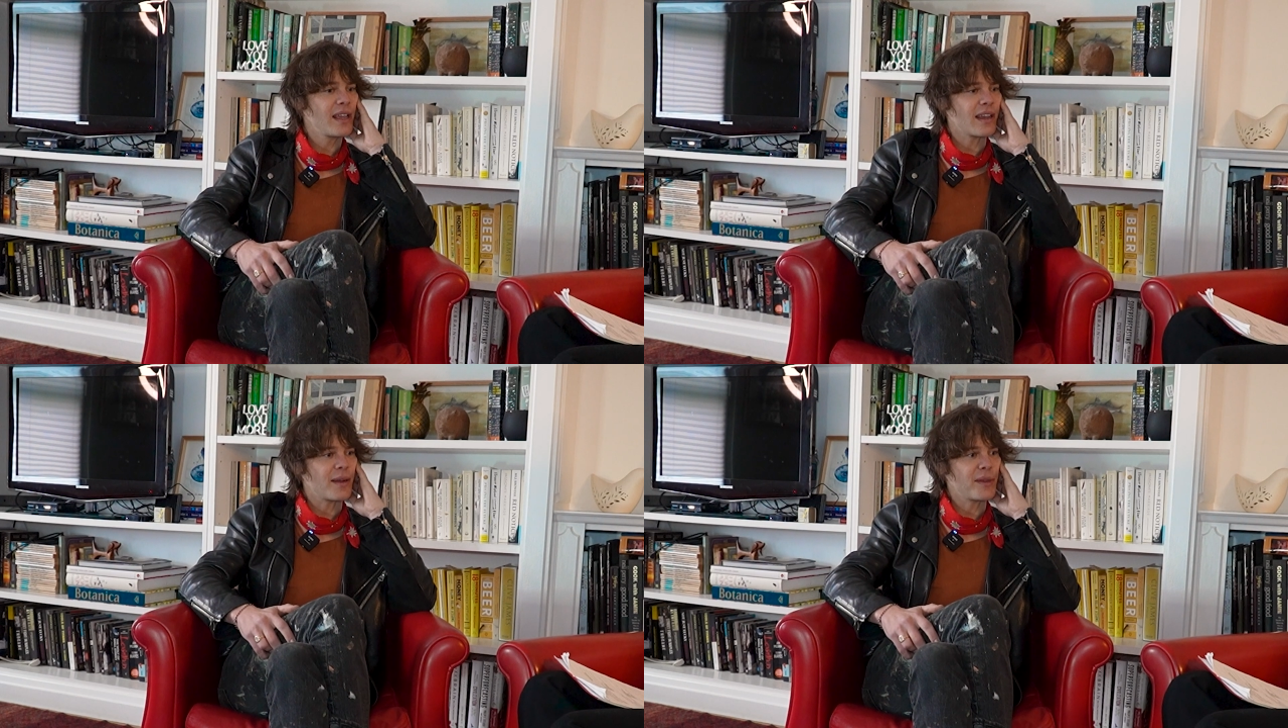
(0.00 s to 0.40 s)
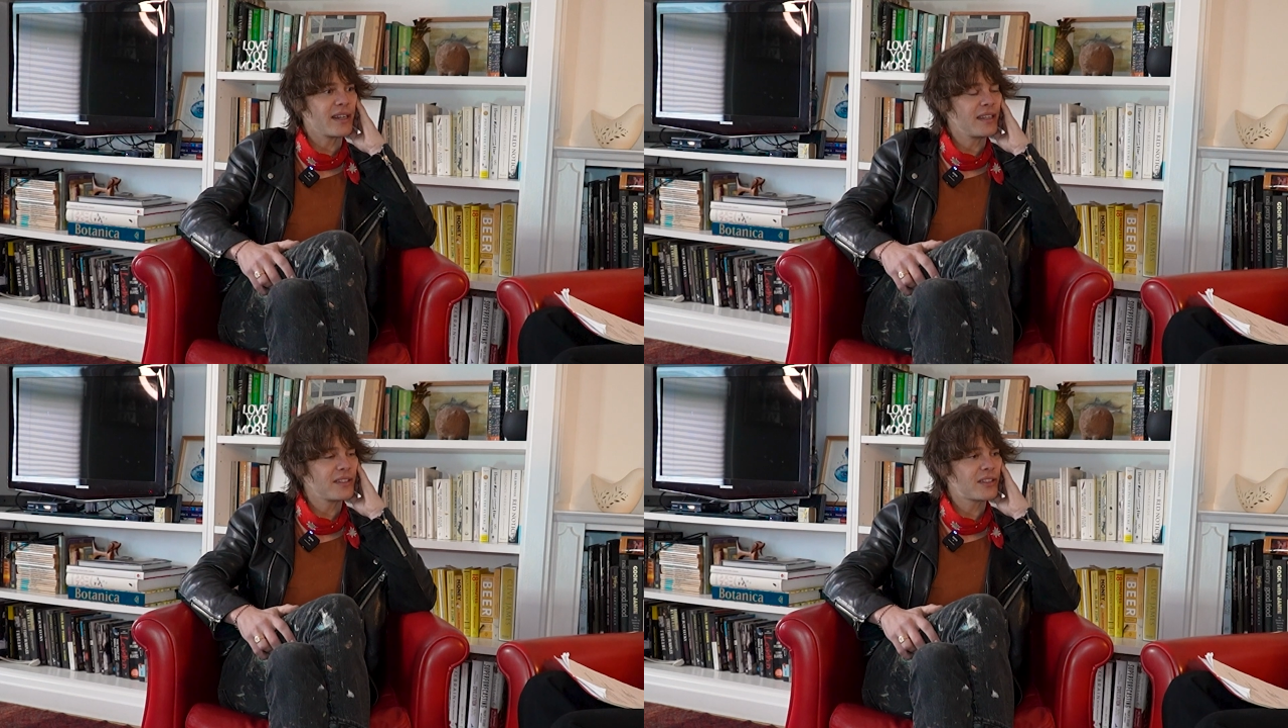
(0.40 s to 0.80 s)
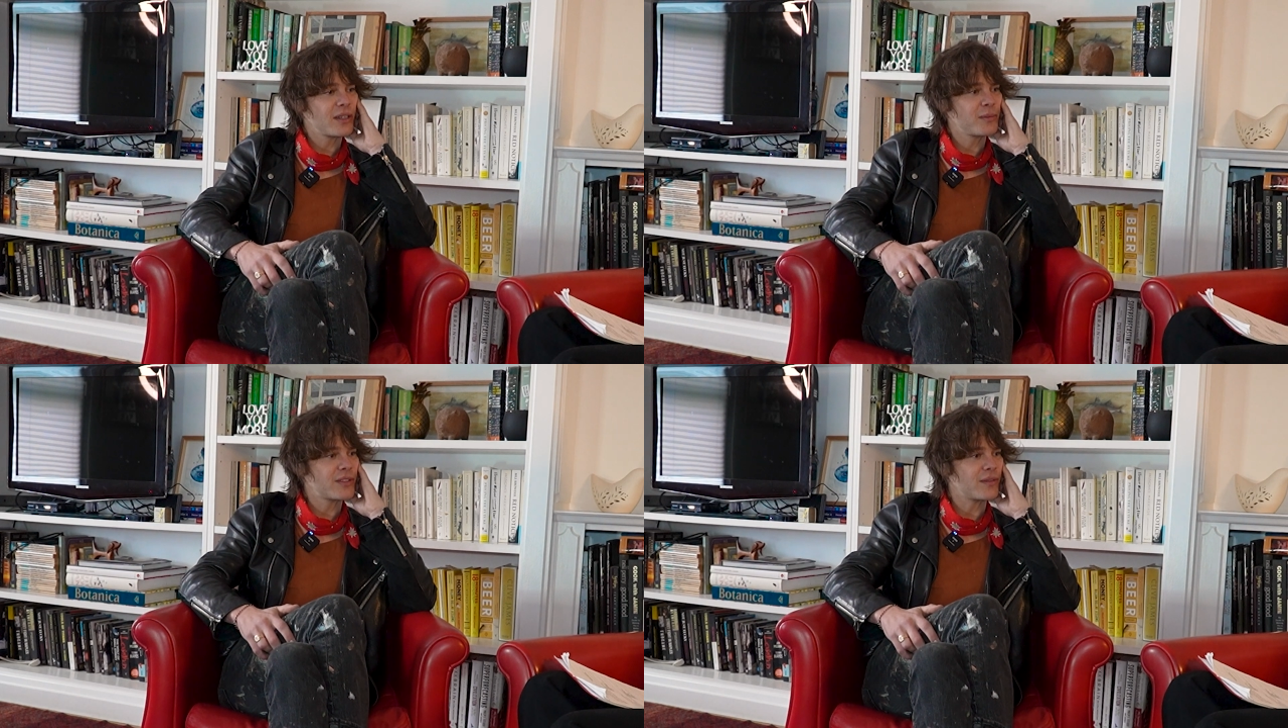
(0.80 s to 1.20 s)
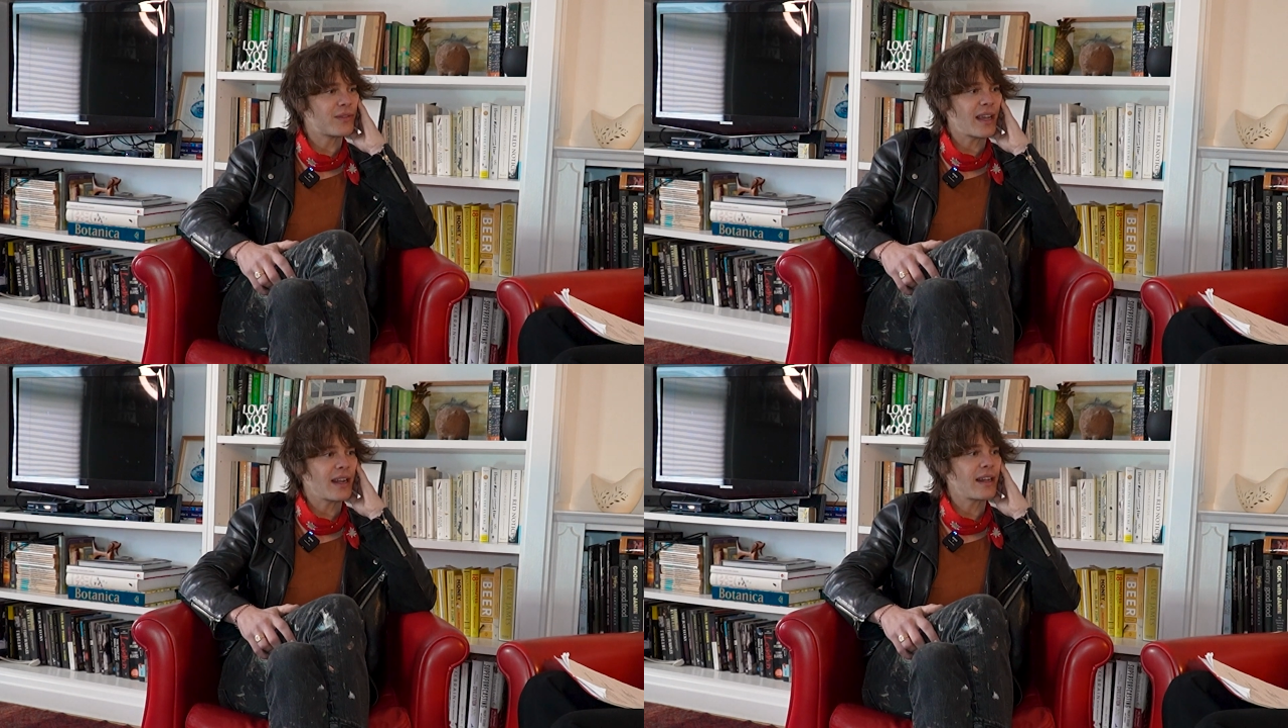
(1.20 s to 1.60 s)
yeah, I mean, in terms of
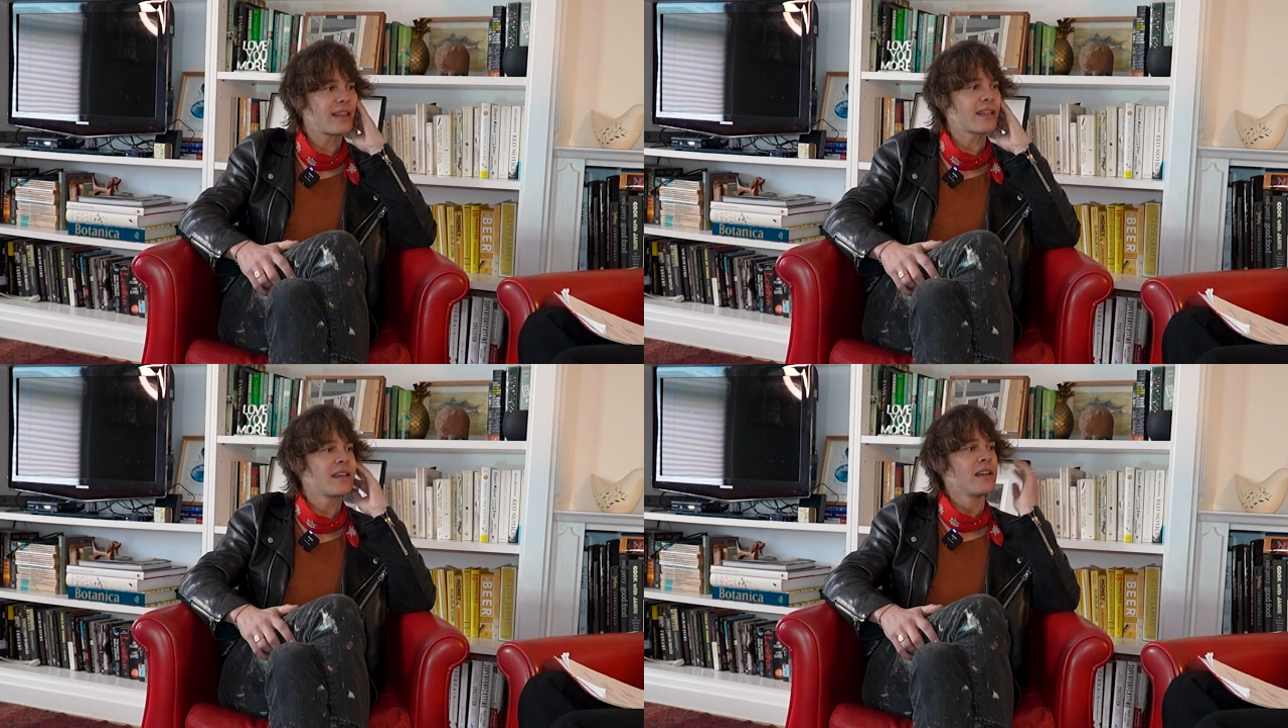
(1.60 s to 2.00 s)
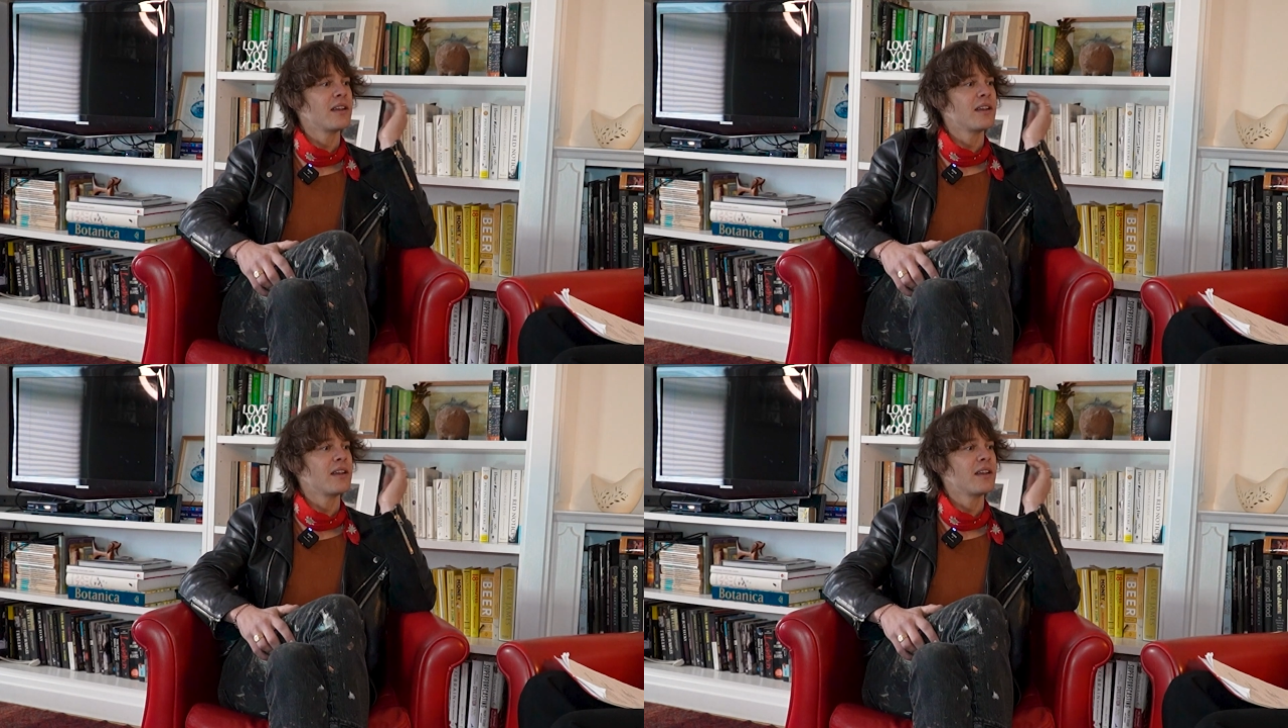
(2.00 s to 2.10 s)
that, like,